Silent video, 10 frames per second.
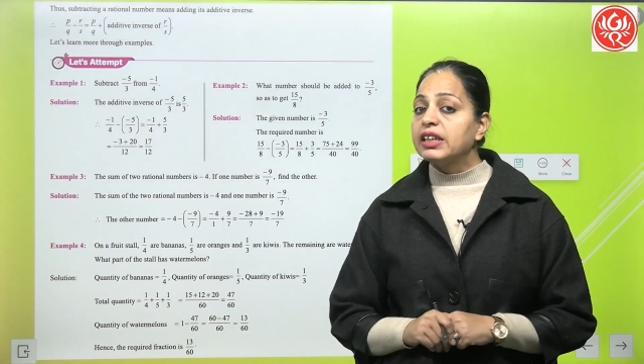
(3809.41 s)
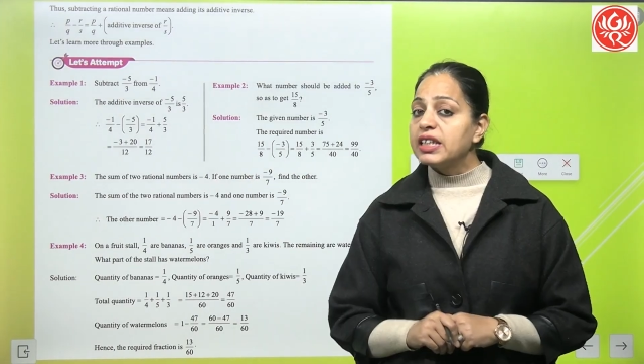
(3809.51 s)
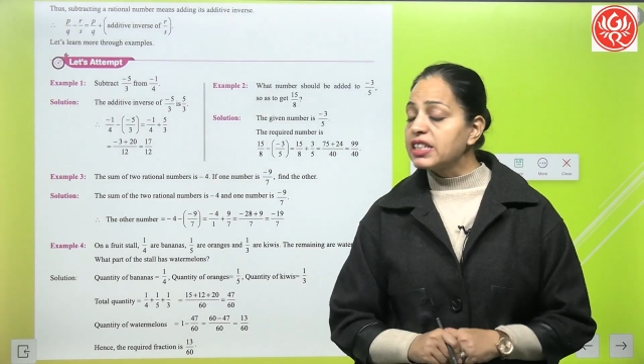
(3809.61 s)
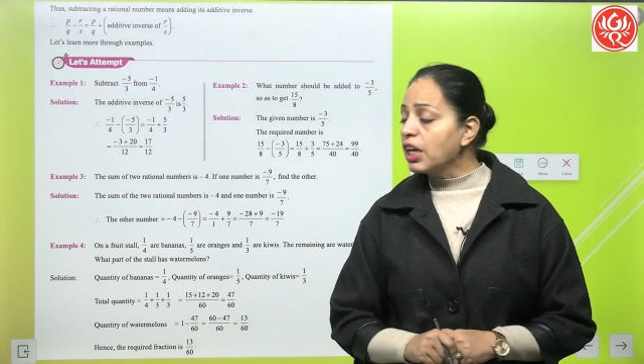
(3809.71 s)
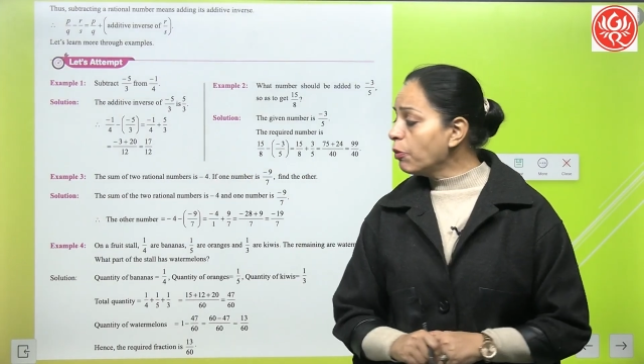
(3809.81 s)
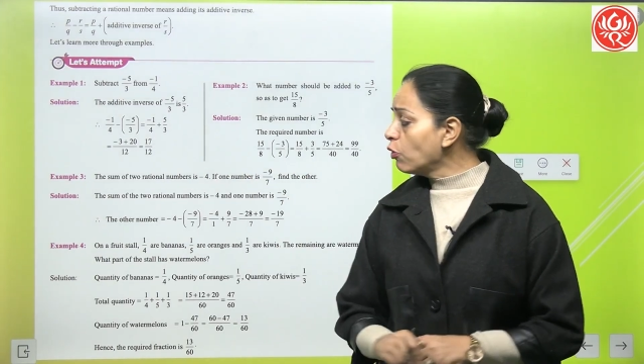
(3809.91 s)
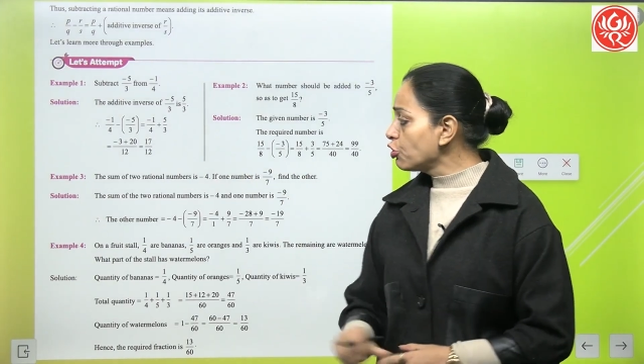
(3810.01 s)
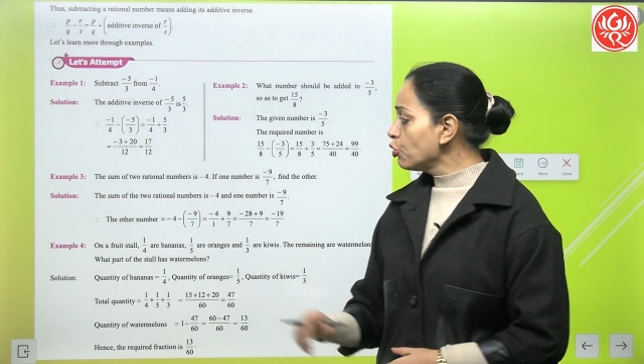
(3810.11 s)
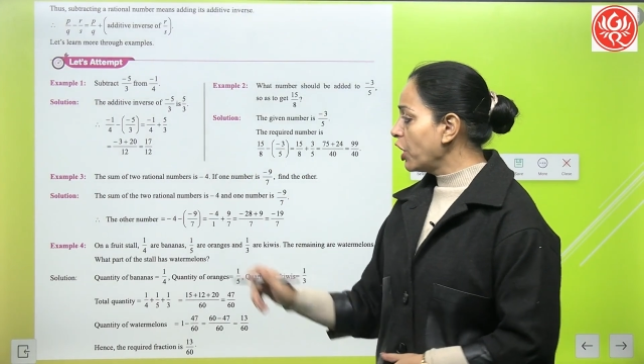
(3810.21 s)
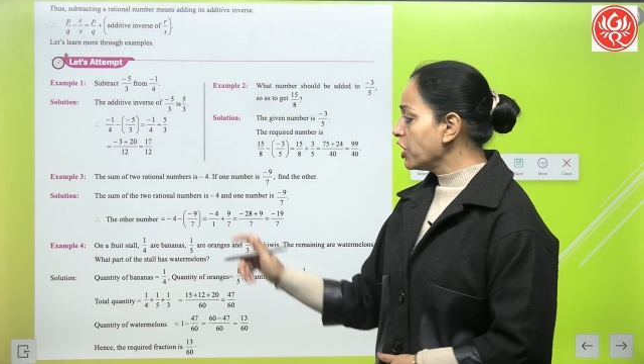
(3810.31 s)
The sum of
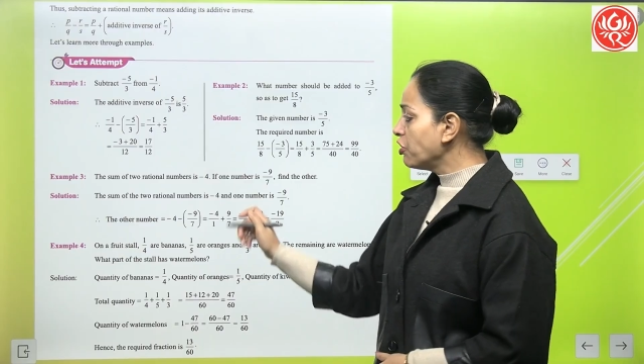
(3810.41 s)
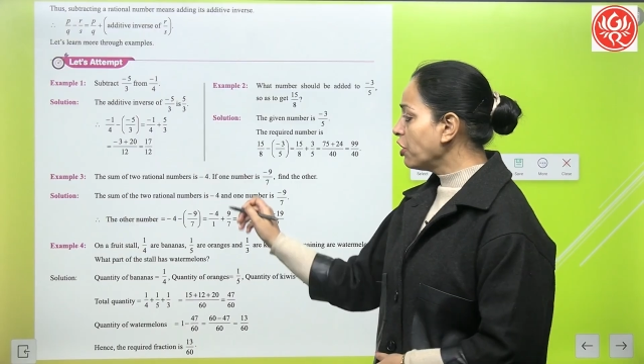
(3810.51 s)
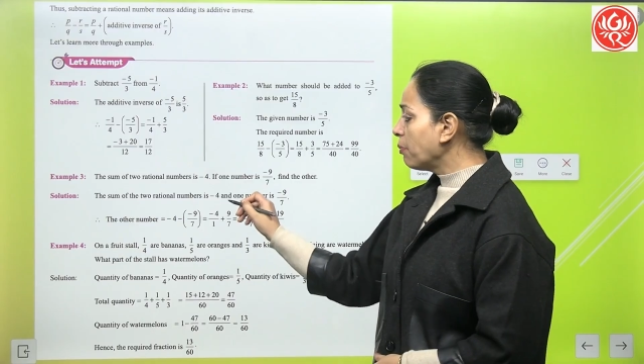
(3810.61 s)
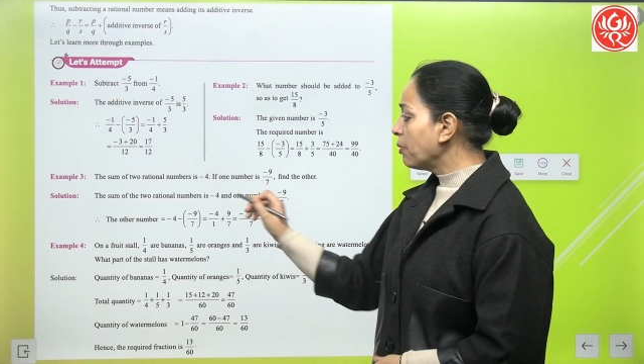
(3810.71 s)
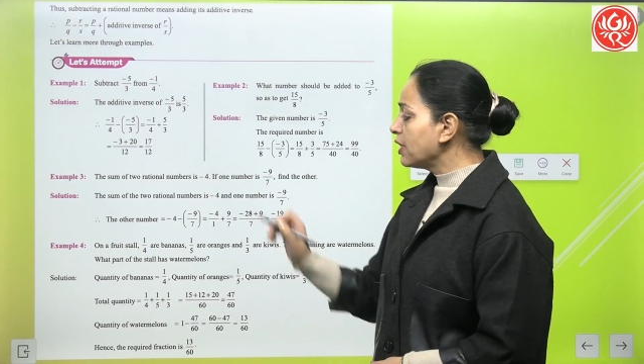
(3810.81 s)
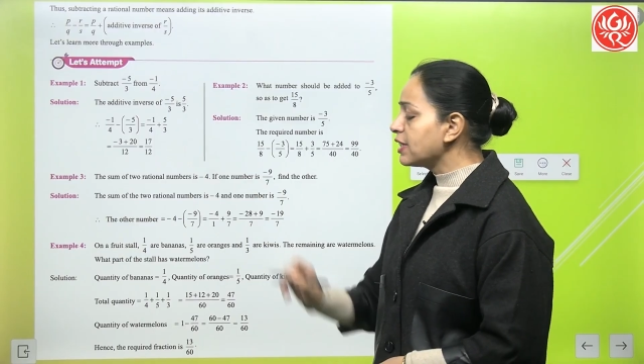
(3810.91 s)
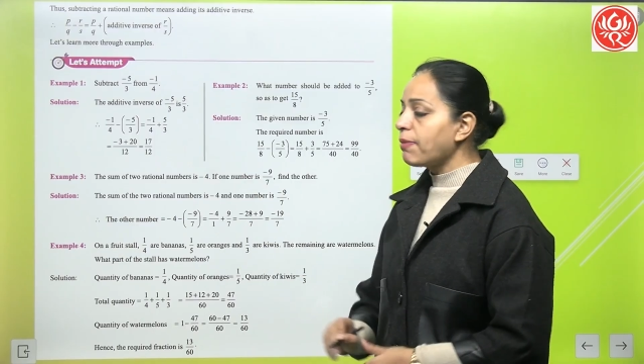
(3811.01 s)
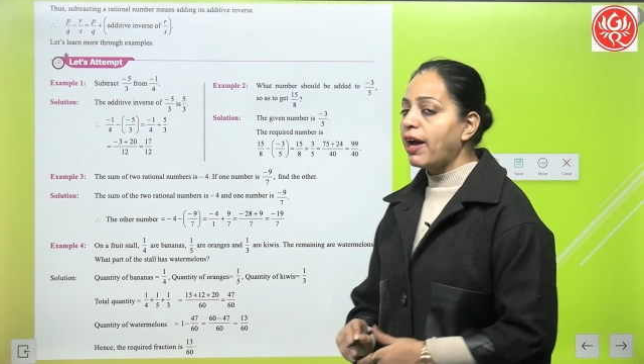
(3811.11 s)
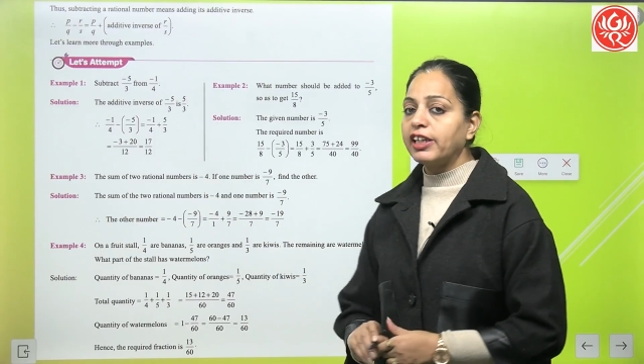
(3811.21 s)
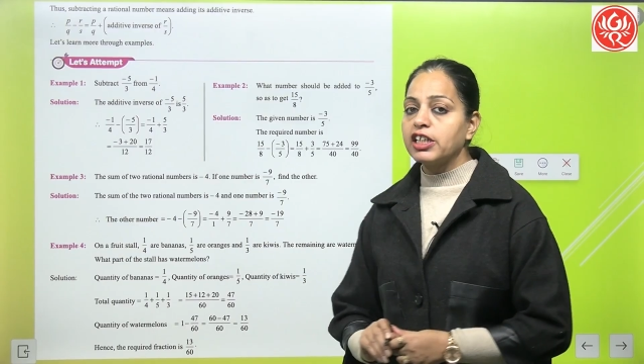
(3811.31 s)
two rational number is
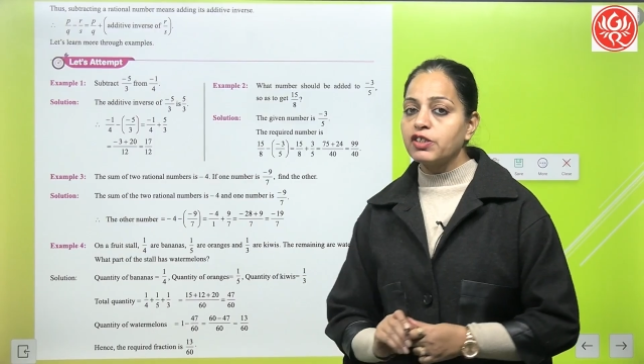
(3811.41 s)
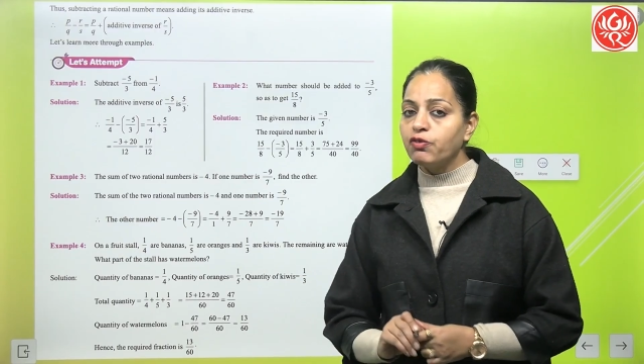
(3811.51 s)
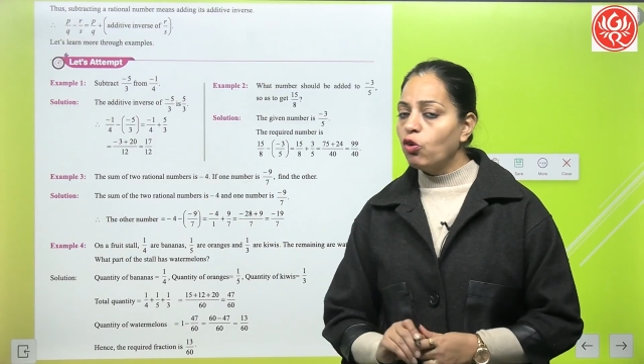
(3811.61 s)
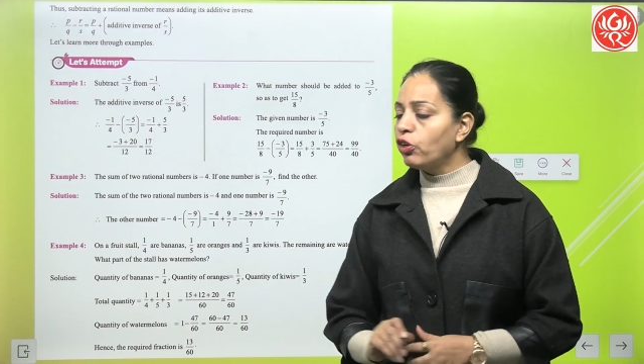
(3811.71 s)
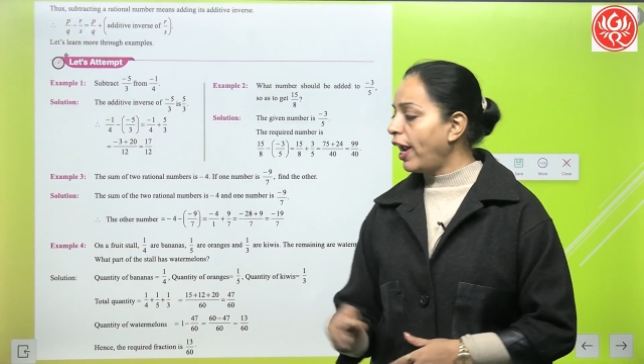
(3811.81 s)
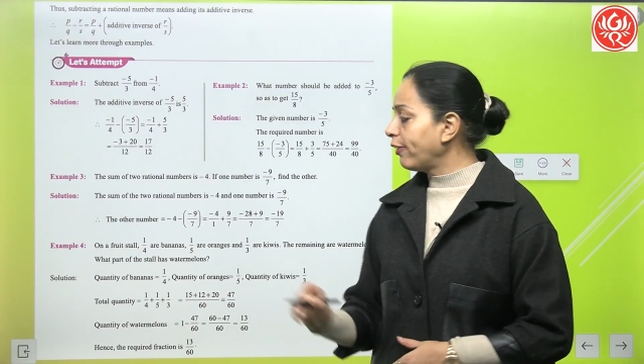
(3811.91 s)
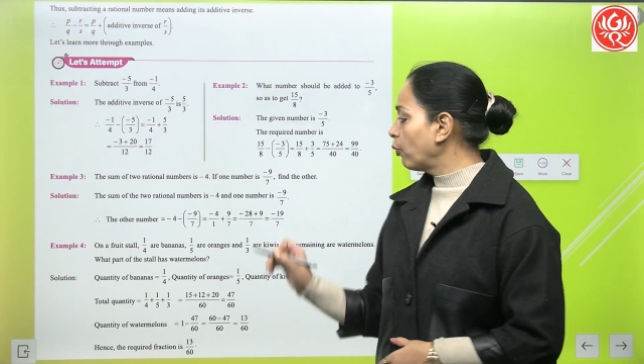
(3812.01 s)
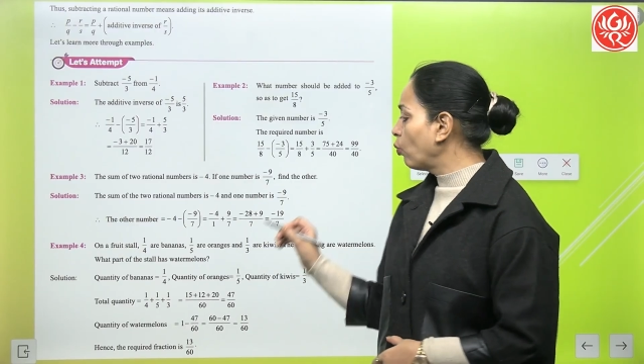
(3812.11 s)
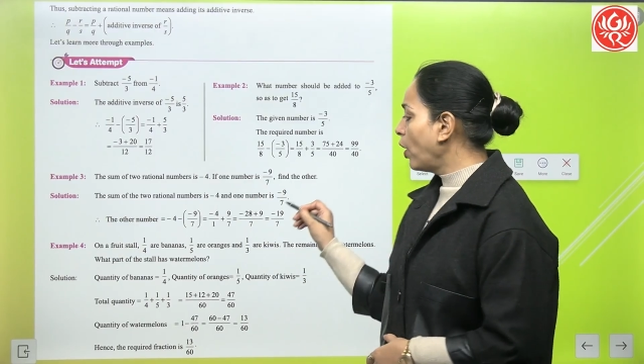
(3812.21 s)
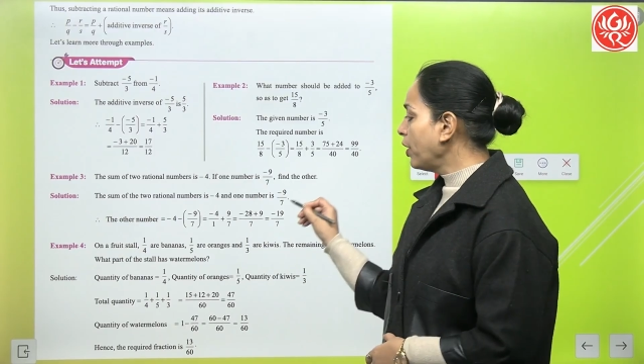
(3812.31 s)
minus 4 and the
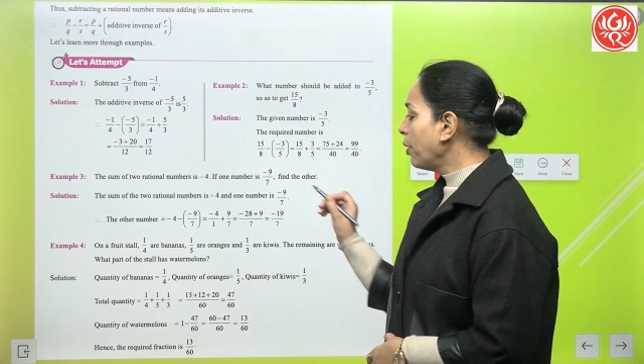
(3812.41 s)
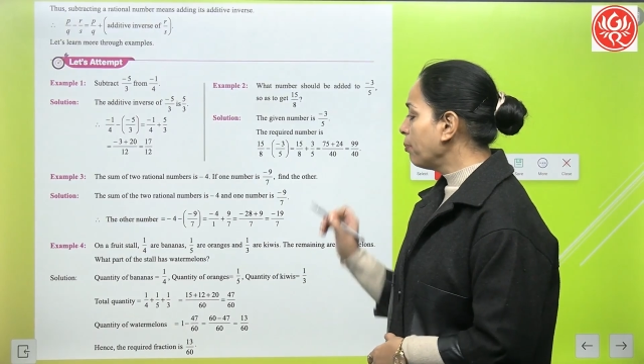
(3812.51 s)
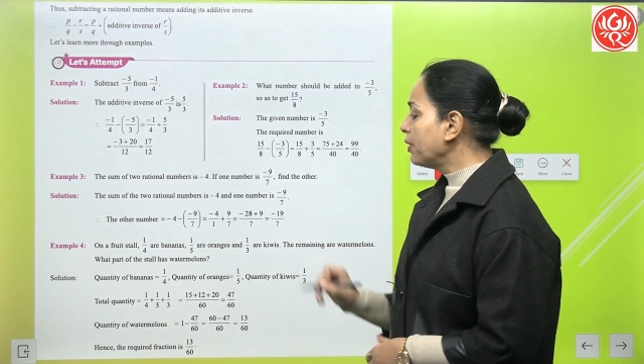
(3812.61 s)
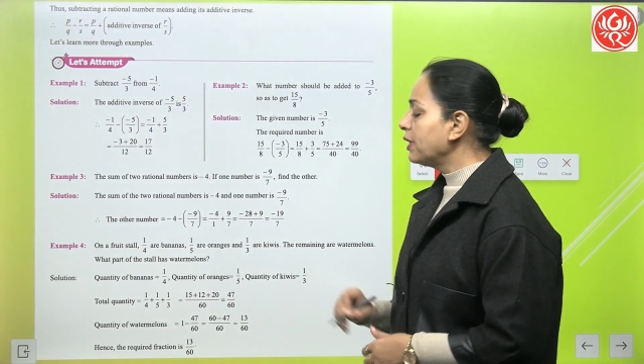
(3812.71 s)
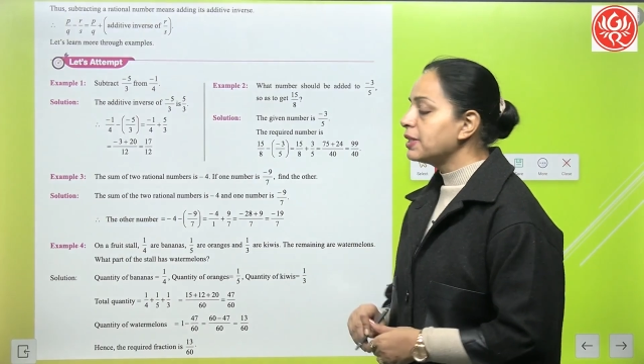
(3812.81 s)
one number